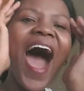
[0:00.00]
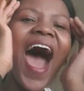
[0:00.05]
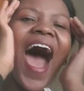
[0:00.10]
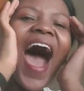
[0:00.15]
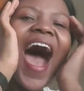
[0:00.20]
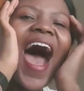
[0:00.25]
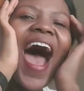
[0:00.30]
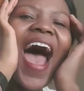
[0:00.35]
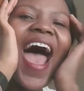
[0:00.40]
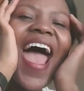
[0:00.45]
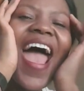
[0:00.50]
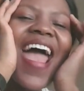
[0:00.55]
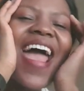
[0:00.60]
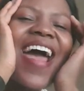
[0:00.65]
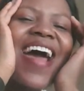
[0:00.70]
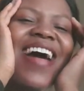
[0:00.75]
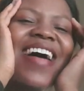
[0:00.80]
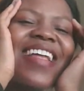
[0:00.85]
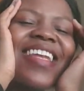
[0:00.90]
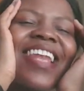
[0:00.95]

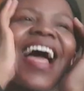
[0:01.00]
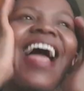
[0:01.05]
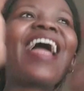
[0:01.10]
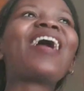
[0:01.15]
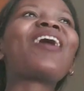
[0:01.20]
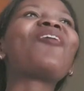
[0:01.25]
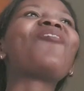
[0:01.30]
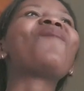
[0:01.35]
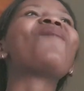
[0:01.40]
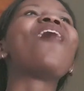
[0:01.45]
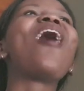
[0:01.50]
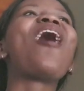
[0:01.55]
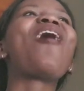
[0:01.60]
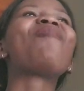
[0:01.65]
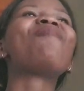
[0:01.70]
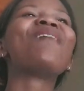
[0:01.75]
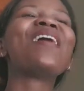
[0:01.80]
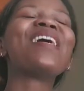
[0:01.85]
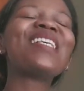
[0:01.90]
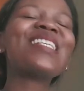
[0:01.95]
I like,
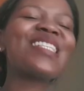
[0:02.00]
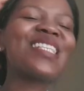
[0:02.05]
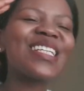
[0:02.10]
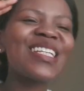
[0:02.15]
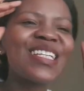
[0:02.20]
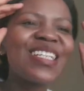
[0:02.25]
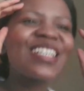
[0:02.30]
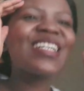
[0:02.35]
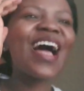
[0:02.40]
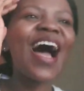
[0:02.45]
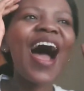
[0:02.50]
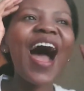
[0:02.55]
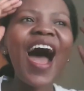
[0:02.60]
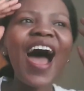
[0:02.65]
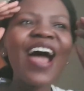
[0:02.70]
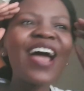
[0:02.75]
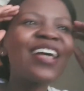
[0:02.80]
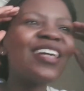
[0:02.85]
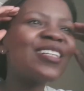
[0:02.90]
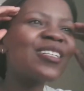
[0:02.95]
wow, my senior and
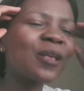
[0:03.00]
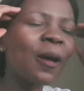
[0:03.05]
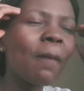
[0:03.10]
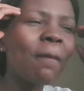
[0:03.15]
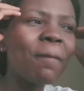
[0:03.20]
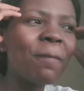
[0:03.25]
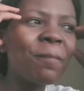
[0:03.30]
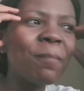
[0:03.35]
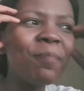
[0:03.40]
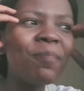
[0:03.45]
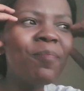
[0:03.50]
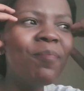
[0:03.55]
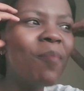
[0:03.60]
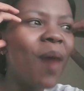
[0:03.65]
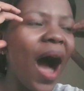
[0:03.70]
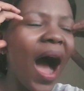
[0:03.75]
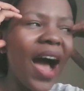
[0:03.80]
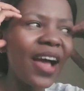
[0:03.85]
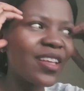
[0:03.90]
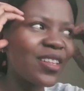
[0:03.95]
I's
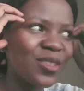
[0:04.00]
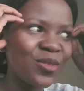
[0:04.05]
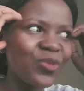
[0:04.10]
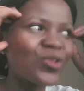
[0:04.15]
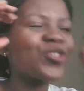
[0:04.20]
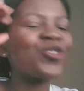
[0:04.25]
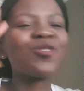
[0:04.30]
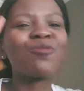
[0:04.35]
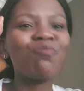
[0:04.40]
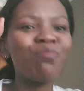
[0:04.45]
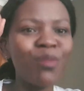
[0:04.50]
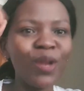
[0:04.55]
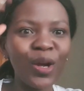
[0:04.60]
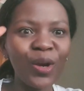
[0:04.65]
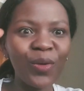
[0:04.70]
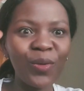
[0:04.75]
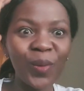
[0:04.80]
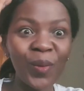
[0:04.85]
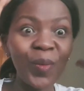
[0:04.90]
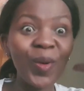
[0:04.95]
minds were just
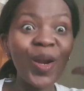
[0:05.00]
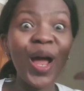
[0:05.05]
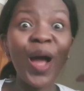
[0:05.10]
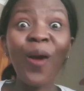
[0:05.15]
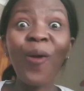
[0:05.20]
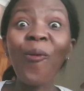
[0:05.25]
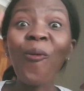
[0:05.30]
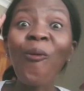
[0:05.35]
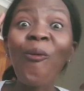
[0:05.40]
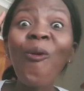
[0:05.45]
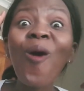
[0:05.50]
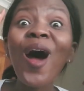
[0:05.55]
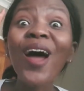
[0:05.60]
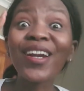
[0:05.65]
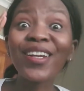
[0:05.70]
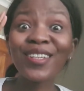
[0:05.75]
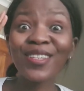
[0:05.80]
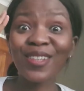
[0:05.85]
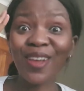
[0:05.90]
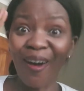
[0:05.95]
blown. We were like,
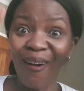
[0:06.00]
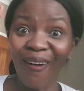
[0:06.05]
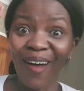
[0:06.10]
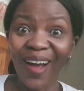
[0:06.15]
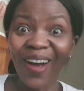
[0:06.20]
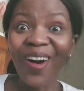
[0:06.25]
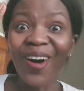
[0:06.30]
what is going